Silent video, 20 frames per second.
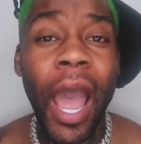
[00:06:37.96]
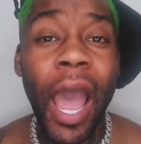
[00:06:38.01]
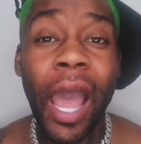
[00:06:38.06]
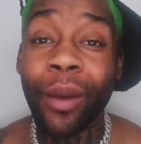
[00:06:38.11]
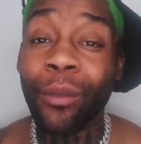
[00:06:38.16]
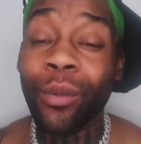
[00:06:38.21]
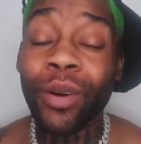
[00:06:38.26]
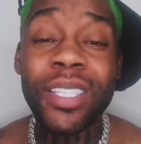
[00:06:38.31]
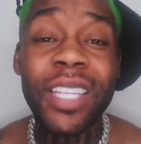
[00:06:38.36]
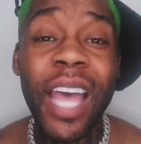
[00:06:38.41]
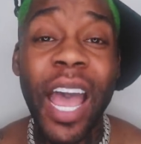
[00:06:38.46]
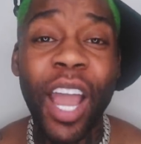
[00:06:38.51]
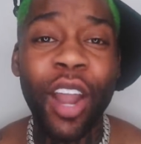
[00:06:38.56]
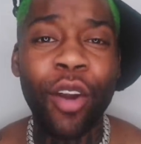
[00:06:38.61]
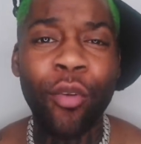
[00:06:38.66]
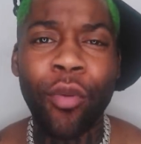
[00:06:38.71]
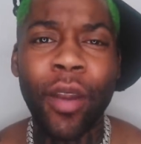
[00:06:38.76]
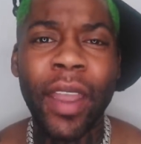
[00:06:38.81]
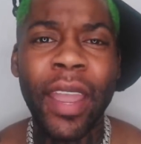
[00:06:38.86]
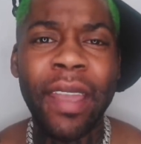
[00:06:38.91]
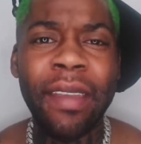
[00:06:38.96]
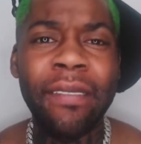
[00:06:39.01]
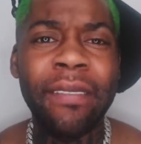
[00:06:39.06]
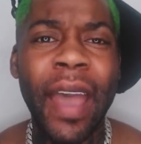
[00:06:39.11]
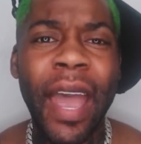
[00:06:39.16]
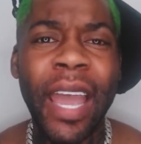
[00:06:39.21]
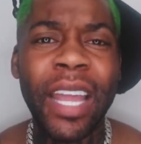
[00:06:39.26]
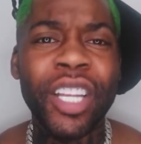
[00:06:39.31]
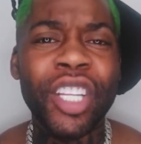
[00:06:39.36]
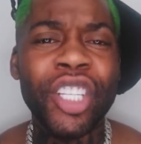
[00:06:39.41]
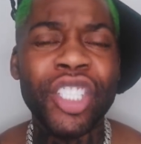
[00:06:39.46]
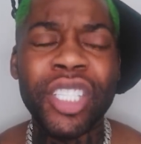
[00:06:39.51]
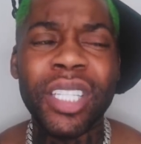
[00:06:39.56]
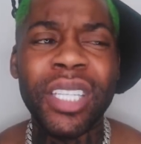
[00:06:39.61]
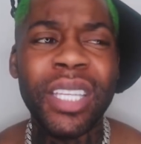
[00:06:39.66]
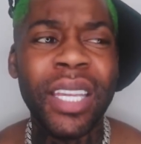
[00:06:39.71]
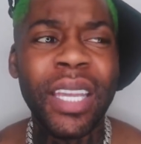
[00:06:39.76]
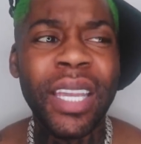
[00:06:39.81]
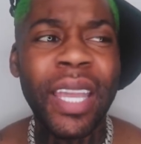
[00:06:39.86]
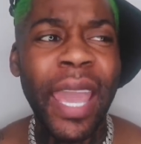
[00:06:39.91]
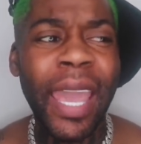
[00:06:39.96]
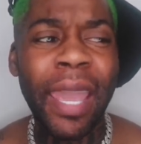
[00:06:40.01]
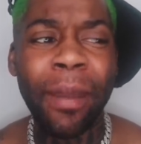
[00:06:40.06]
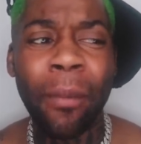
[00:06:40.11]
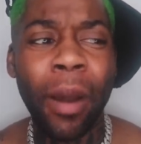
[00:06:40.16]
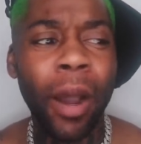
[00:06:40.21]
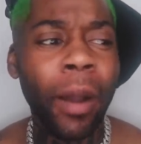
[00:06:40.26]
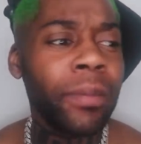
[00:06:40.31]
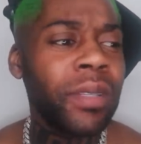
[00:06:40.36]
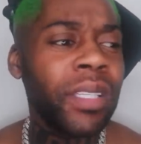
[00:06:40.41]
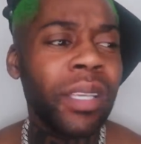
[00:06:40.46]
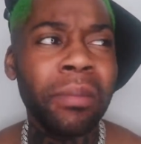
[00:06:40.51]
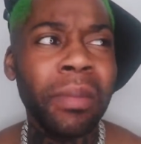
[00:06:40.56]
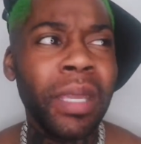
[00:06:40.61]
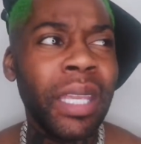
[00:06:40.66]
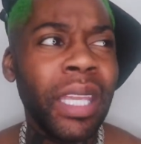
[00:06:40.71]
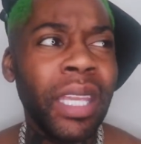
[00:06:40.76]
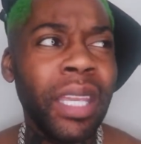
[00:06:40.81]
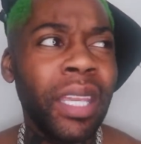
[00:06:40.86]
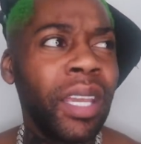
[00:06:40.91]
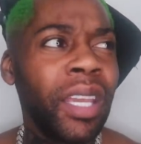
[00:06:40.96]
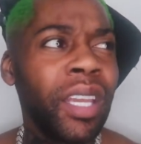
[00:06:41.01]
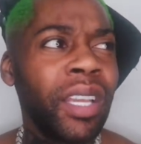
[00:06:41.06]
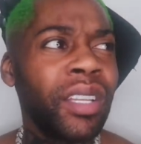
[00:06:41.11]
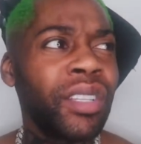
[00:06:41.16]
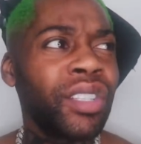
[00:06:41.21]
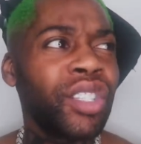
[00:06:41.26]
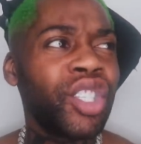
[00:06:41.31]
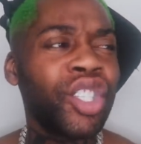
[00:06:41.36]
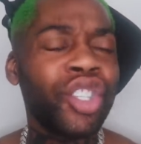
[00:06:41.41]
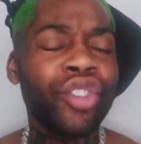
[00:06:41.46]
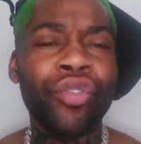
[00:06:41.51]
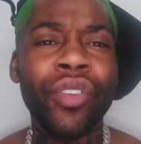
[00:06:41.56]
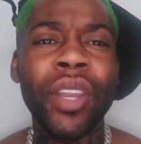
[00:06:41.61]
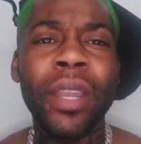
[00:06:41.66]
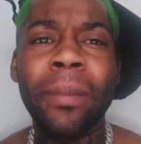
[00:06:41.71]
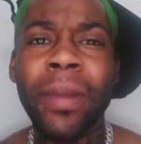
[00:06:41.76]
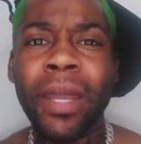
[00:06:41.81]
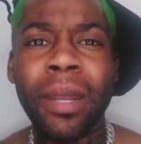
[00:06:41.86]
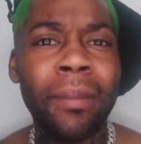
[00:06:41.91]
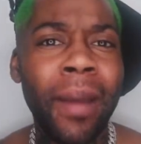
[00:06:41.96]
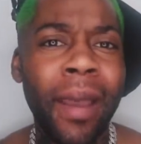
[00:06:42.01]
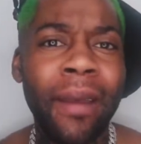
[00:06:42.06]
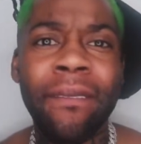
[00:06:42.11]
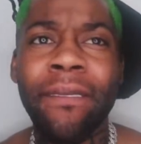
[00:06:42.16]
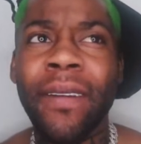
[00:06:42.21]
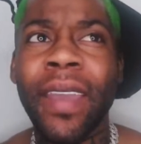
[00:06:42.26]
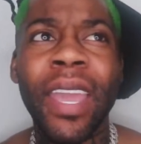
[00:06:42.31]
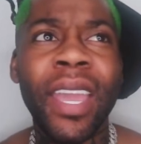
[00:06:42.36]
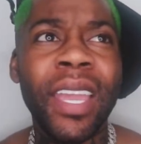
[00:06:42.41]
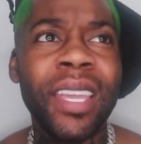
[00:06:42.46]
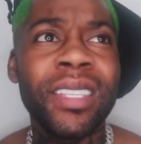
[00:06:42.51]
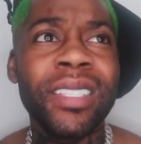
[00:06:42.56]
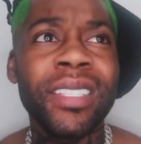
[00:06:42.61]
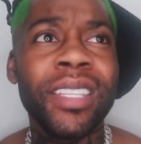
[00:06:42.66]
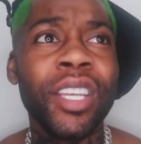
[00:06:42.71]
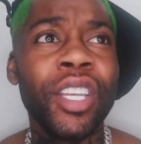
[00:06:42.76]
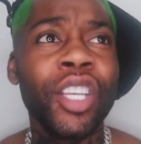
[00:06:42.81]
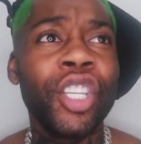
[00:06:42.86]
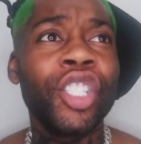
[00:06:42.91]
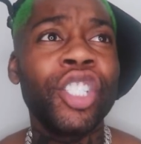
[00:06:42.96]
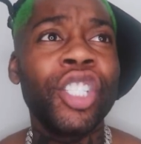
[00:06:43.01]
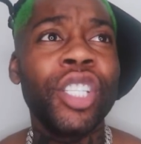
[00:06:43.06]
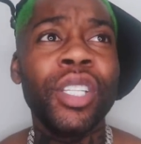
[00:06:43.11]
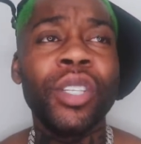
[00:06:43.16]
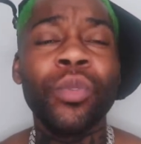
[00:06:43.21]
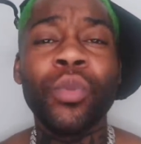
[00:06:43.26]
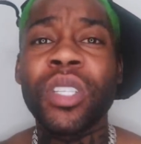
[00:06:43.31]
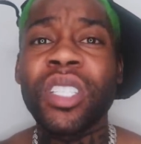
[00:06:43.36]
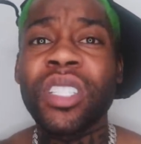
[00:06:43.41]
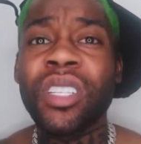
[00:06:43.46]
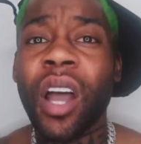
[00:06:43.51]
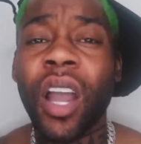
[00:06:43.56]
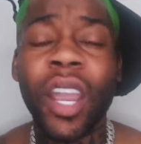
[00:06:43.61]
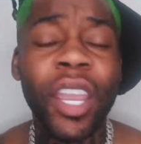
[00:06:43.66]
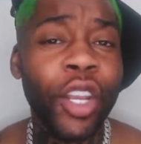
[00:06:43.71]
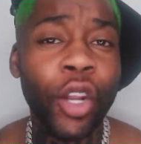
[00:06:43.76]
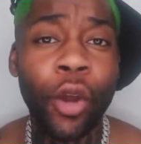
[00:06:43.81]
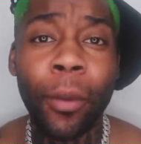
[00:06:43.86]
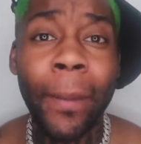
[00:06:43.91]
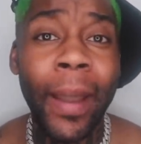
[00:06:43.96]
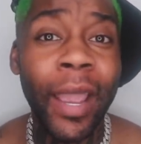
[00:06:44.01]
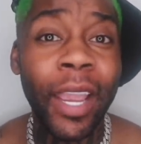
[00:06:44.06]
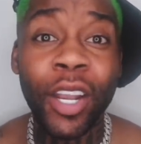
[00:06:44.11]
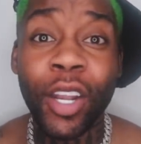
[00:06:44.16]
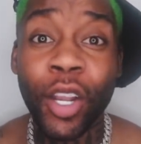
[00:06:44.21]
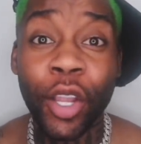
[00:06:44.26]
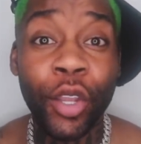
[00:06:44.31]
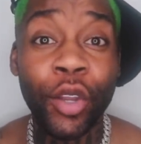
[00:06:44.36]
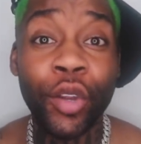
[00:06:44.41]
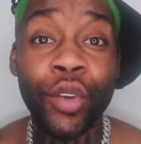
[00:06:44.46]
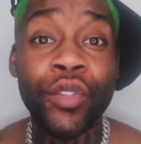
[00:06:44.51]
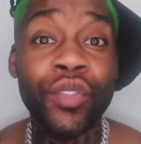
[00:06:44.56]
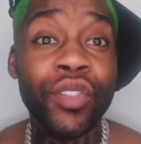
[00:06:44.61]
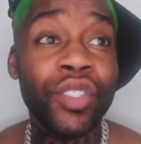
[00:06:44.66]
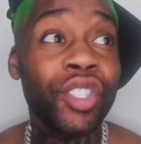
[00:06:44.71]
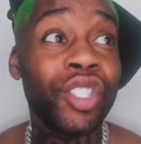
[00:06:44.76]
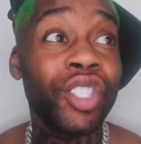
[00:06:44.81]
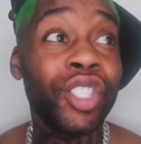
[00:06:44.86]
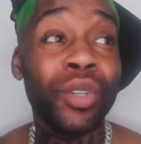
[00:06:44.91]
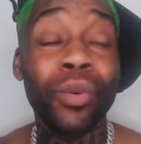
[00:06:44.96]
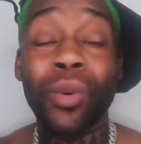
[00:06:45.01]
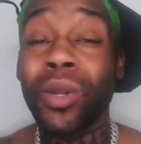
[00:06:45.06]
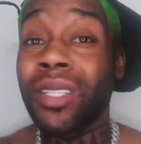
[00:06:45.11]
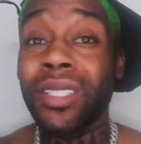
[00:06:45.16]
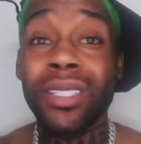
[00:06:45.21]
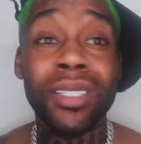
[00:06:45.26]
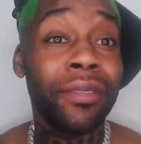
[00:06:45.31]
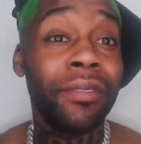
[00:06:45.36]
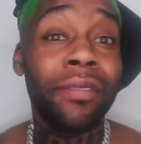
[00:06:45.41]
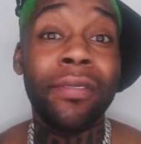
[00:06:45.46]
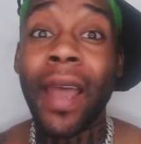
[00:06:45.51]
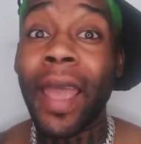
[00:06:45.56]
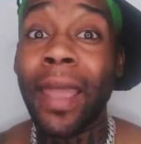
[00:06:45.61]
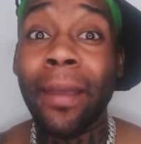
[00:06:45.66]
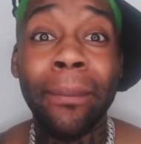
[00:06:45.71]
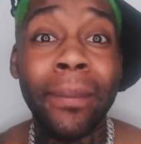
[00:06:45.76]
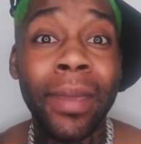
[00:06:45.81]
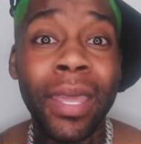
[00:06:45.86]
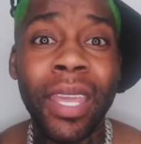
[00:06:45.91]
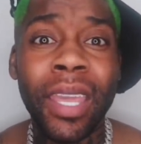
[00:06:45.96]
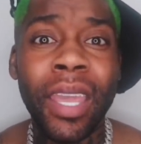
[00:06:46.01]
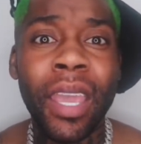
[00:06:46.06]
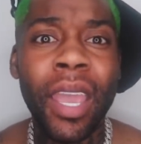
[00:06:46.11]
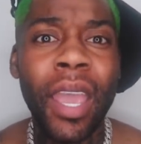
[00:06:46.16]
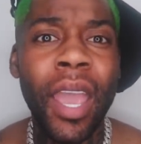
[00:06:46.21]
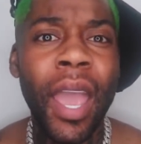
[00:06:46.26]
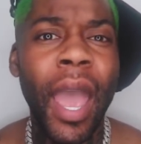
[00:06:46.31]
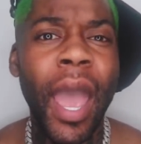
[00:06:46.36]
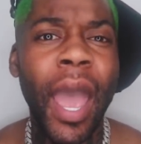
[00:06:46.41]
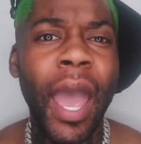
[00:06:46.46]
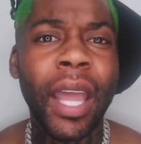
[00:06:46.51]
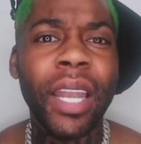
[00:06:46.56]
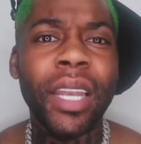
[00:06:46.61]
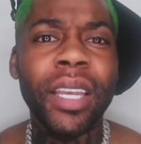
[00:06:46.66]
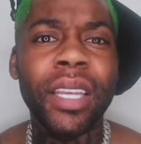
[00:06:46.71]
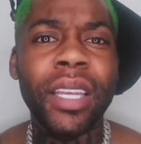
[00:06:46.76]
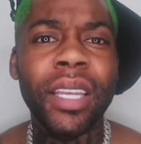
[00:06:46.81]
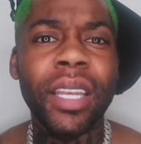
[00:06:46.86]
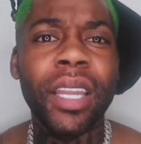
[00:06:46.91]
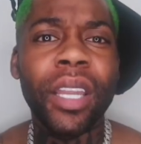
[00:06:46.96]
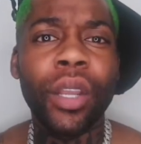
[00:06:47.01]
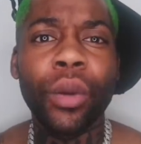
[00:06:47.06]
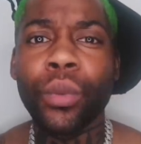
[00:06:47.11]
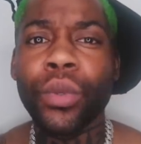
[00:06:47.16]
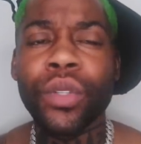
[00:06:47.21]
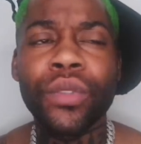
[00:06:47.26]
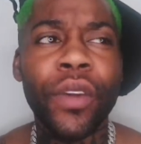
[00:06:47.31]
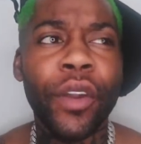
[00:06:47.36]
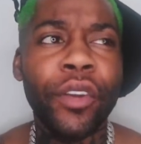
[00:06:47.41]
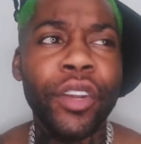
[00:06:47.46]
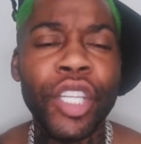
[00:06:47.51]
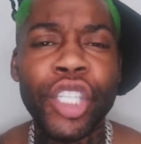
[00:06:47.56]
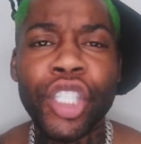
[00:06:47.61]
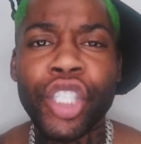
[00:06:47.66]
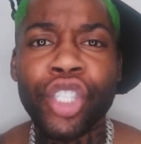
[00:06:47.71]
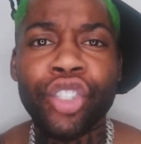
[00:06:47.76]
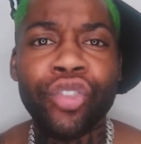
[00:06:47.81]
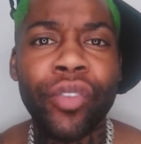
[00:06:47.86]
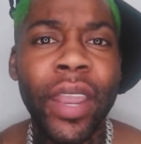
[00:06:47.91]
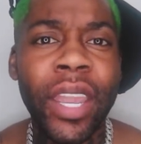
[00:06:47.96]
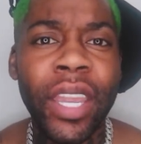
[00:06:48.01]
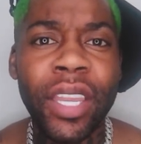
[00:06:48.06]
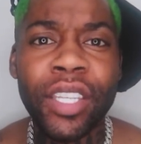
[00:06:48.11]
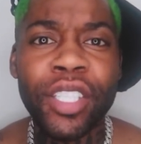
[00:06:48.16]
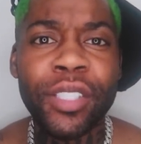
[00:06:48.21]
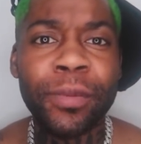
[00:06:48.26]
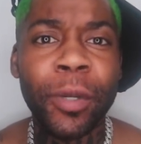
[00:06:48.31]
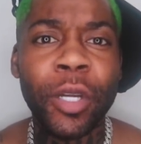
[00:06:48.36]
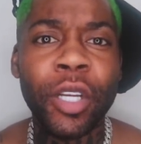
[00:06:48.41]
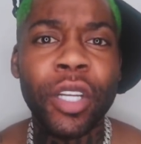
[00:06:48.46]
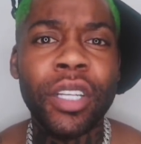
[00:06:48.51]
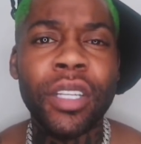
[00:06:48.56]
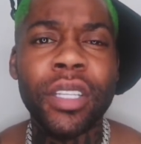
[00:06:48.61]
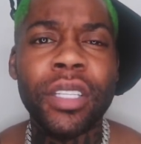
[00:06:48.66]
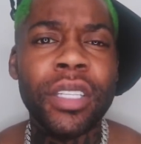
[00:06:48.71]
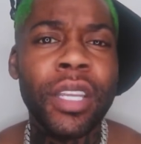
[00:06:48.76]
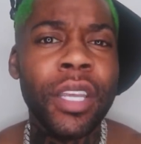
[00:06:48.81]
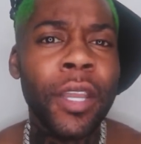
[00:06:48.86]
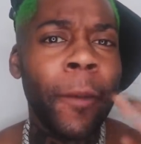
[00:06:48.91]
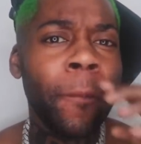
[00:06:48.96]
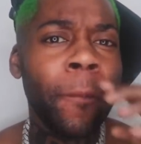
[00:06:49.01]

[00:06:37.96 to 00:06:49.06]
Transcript: I was at a rave and she came up to me screaming in my face. She was tugging on my clothes. She wanted to fight me, and it was very strange because